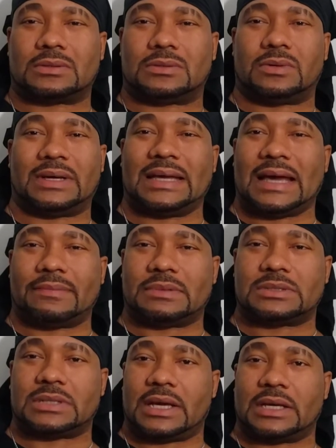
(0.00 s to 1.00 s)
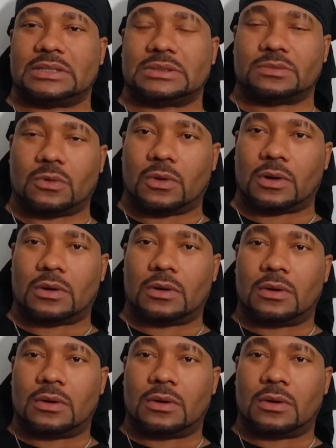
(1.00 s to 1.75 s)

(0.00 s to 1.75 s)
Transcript: do he have to change for?